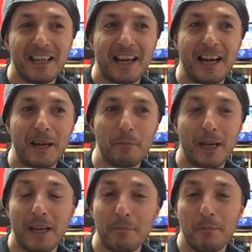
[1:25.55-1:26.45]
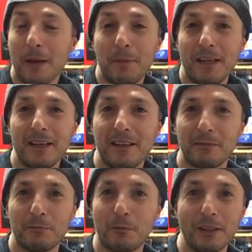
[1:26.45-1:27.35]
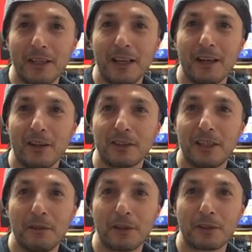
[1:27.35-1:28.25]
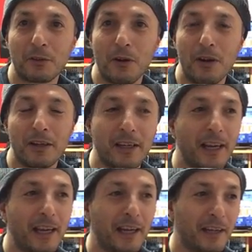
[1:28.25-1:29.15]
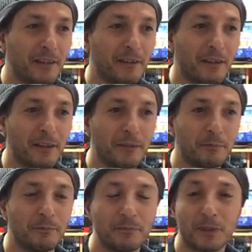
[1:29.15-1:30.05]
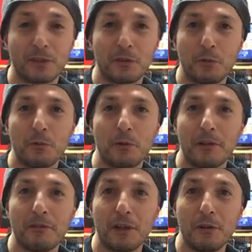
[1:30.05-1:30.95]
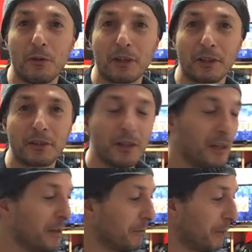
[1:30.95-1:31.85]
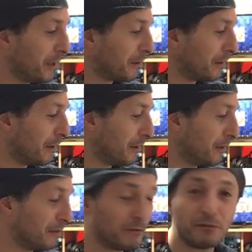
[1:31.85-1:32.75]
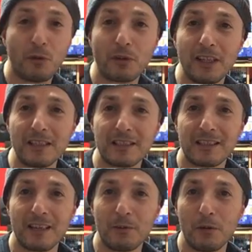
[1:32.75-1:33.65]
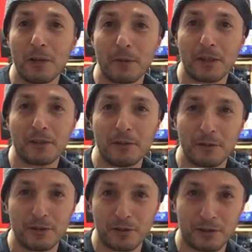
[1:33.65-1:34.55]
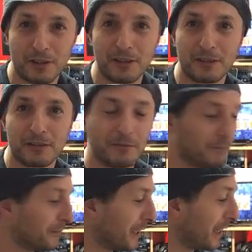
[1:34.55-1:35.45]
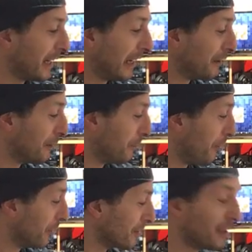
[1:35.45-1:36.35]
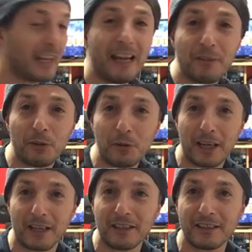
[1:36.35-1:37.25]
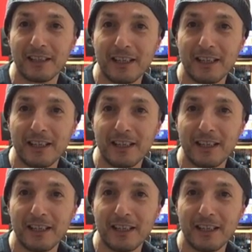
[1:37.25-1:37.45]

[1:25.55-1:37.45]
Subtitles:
And maybe one day I'll give it a try and do a review on it. But for this, all I'm going to do is just going to get it out of the box and have a look at it.